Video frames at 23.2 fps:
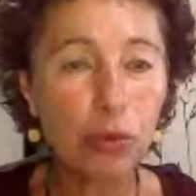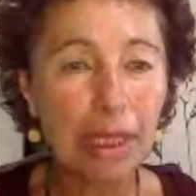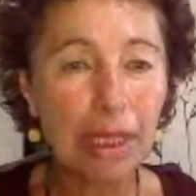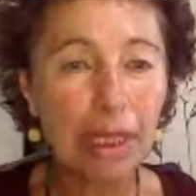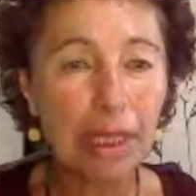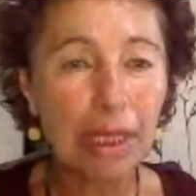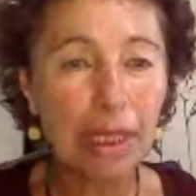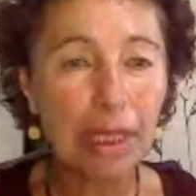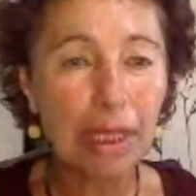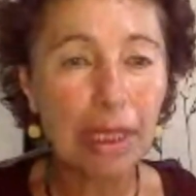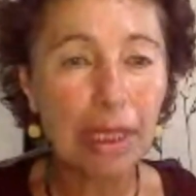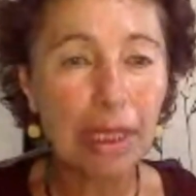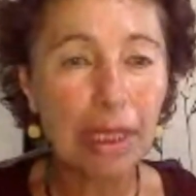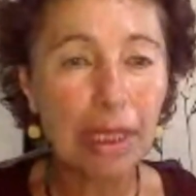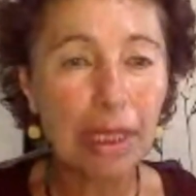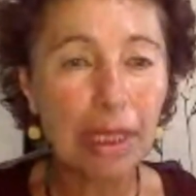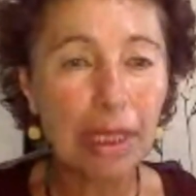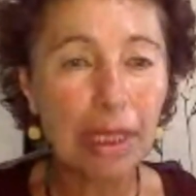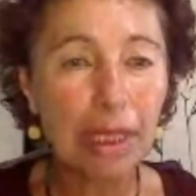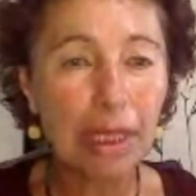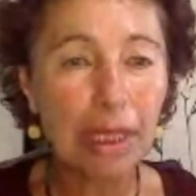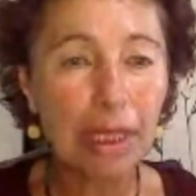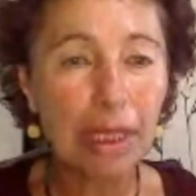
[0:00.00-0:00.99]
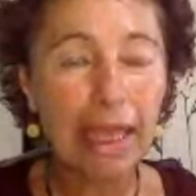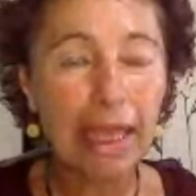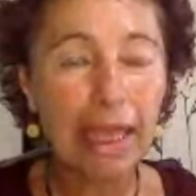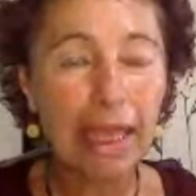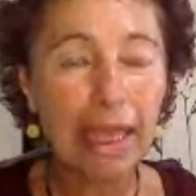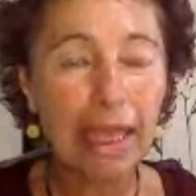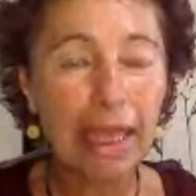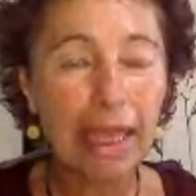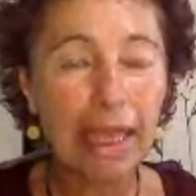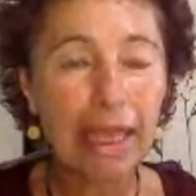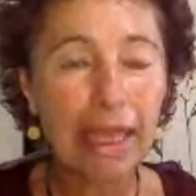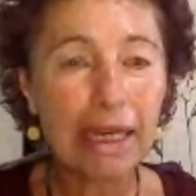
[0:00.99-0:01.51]
And it
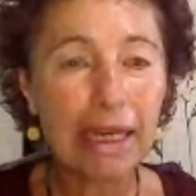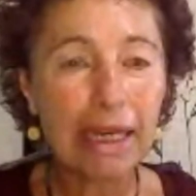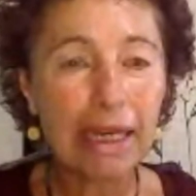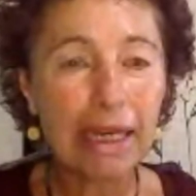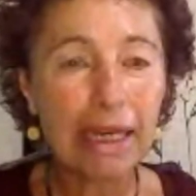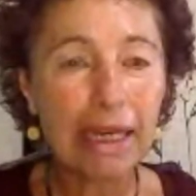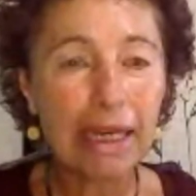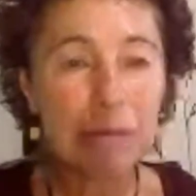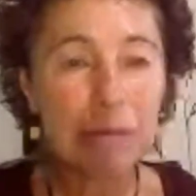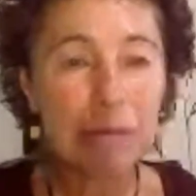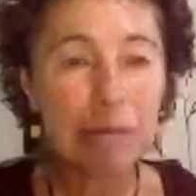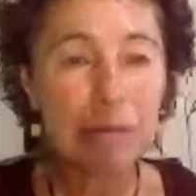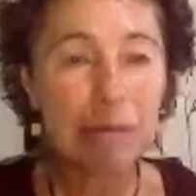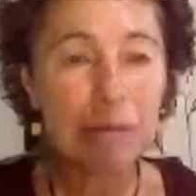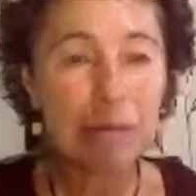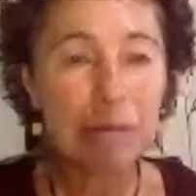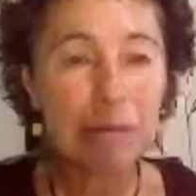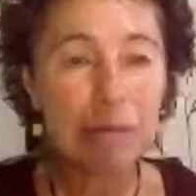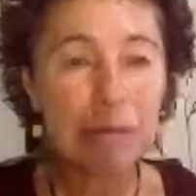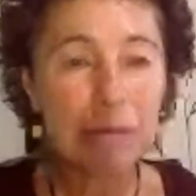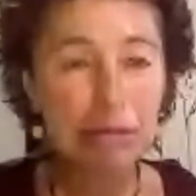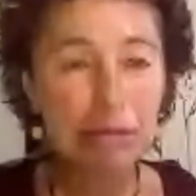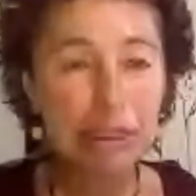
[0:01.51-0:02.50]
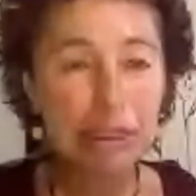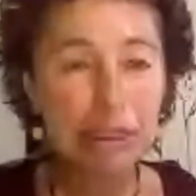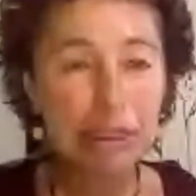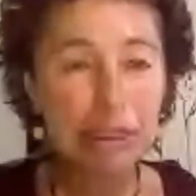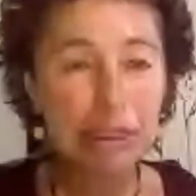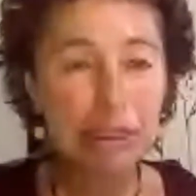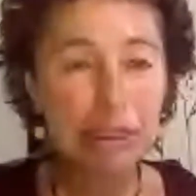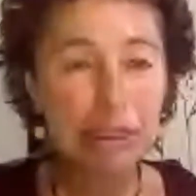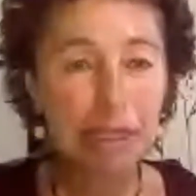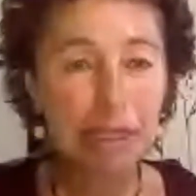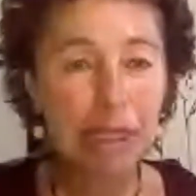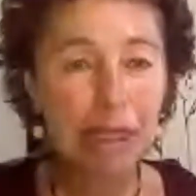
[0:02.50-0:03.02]
seems that
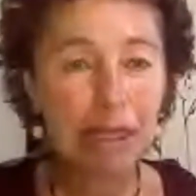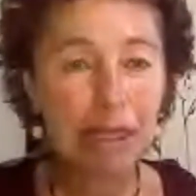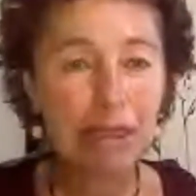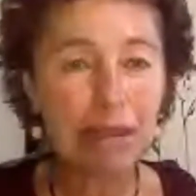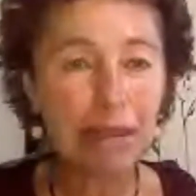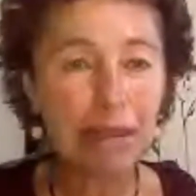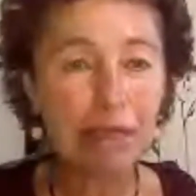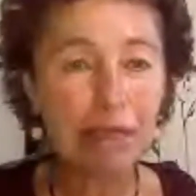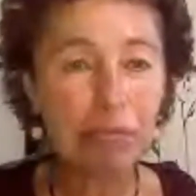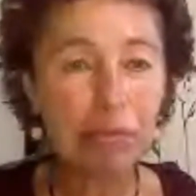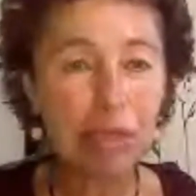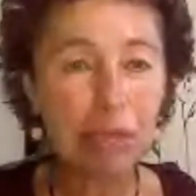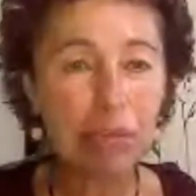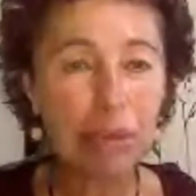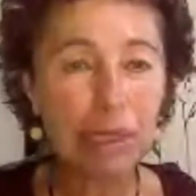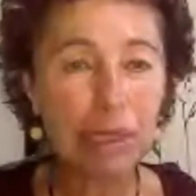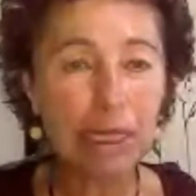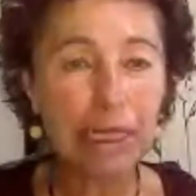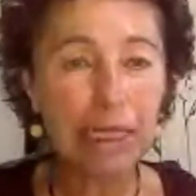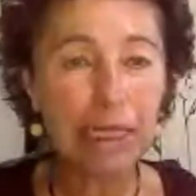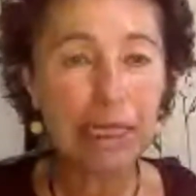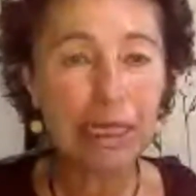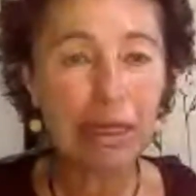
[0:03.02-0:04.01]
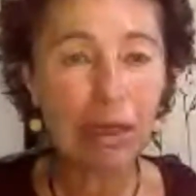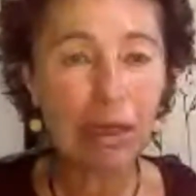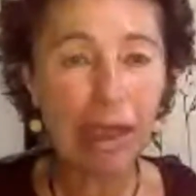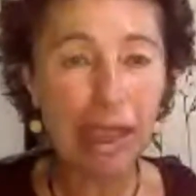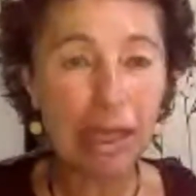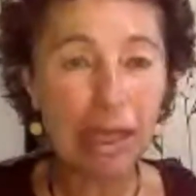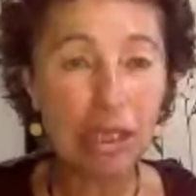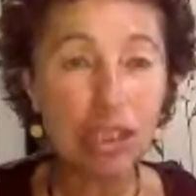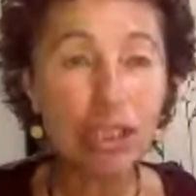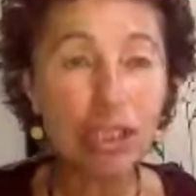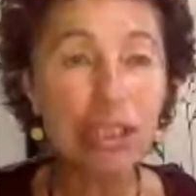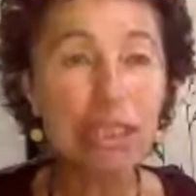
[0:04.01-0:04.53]
people in ancient
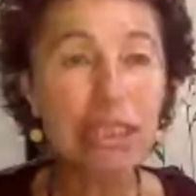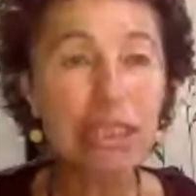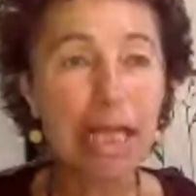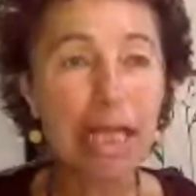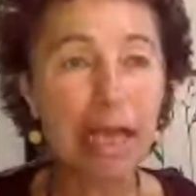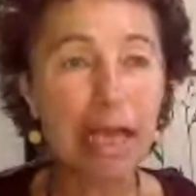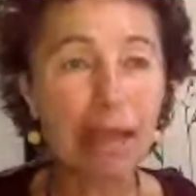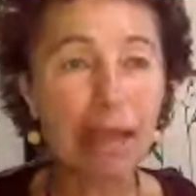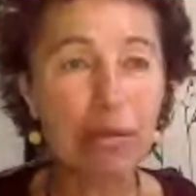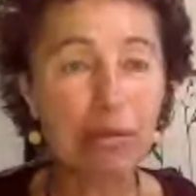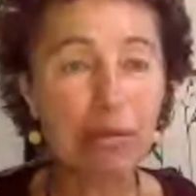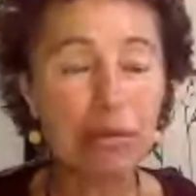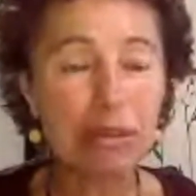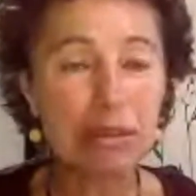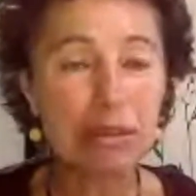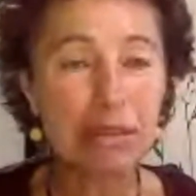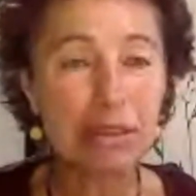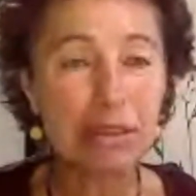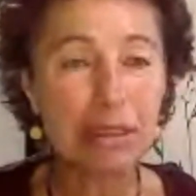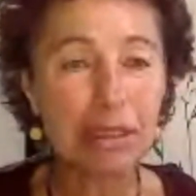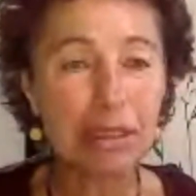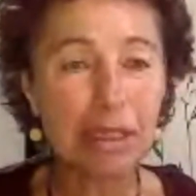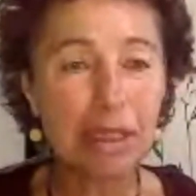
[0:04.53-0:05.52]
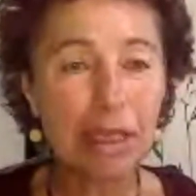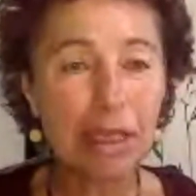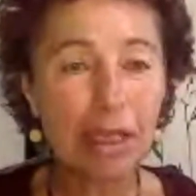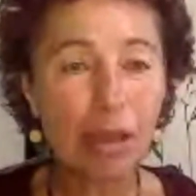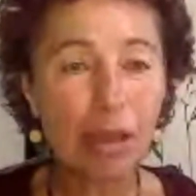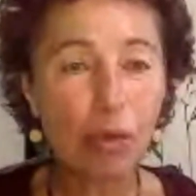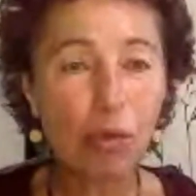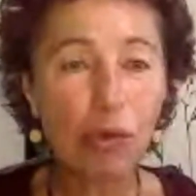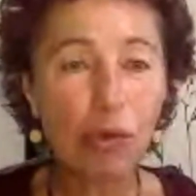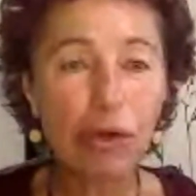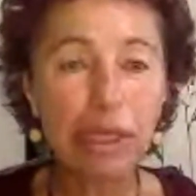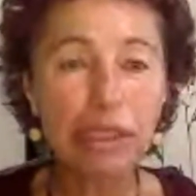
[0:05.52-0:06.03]
times were at
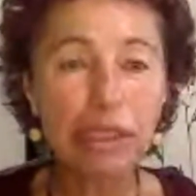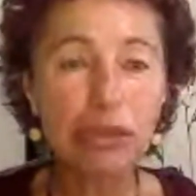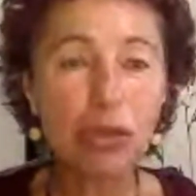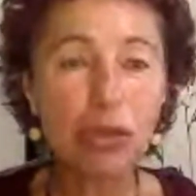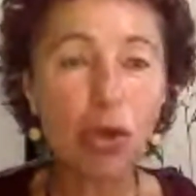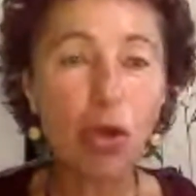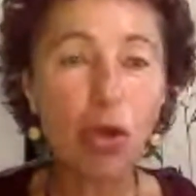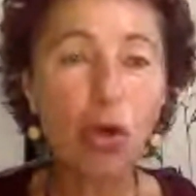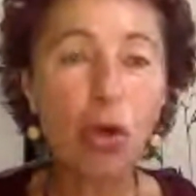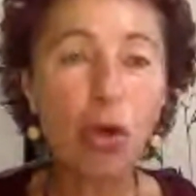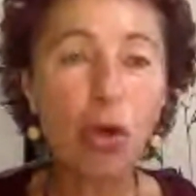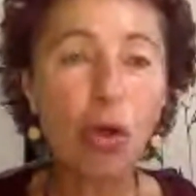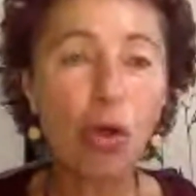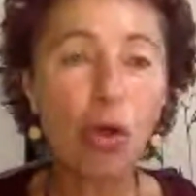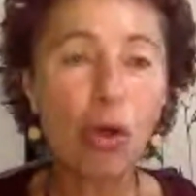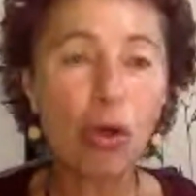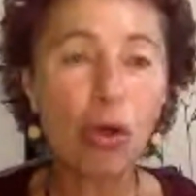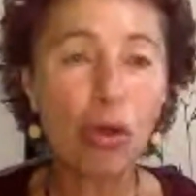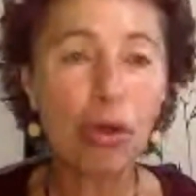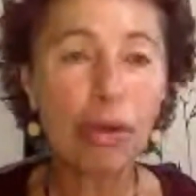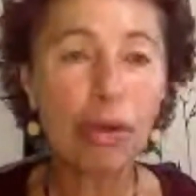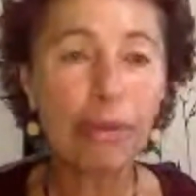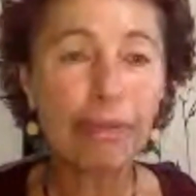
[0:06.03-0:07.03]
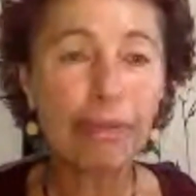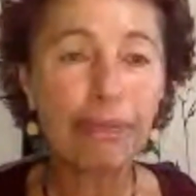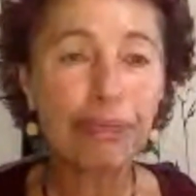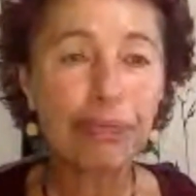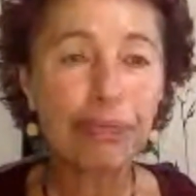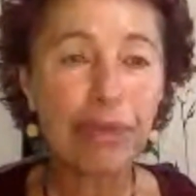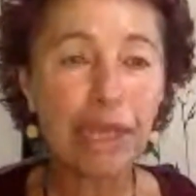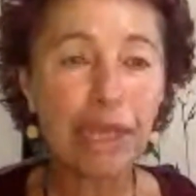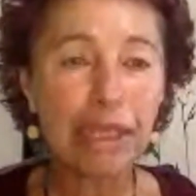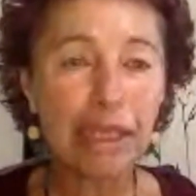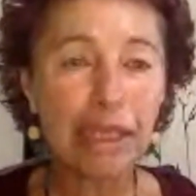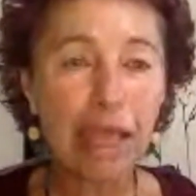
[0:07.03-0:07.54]
awe at how
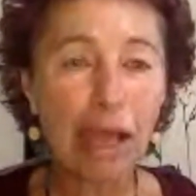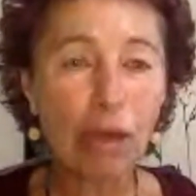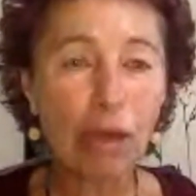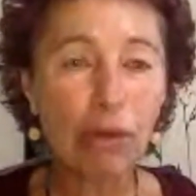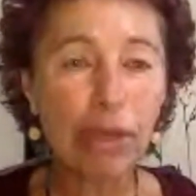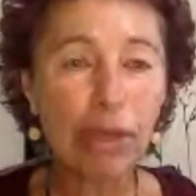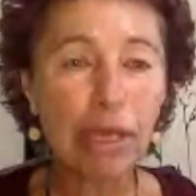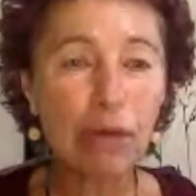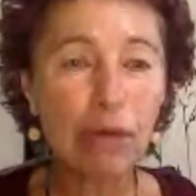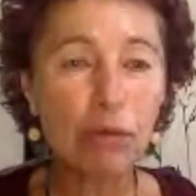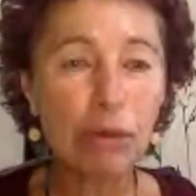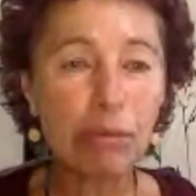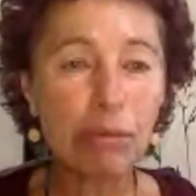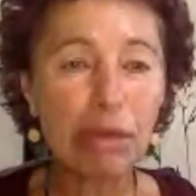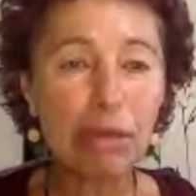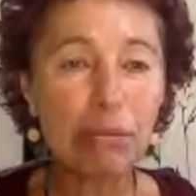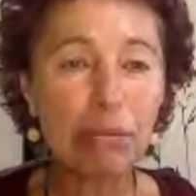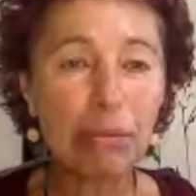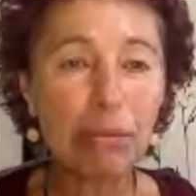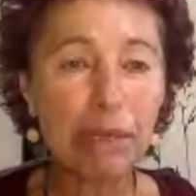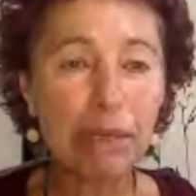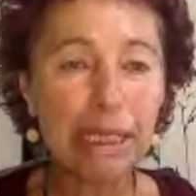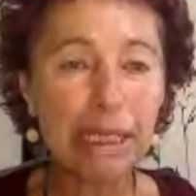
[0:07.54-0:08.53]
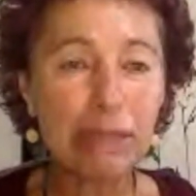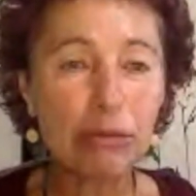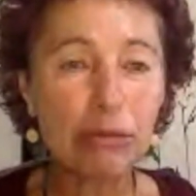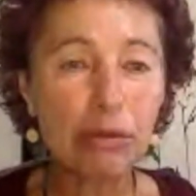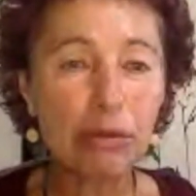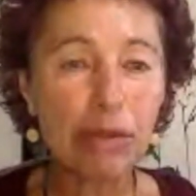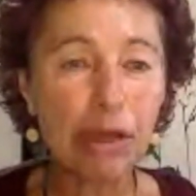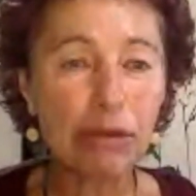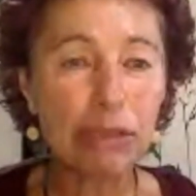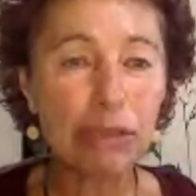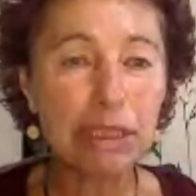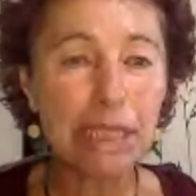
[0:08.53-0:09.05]
can women bleed without
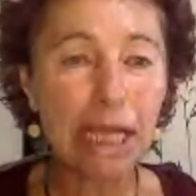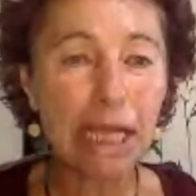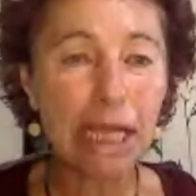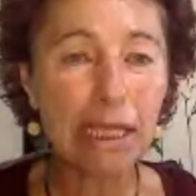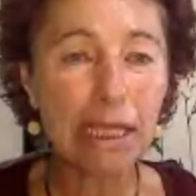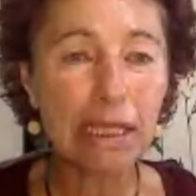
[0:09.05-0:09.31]
dying.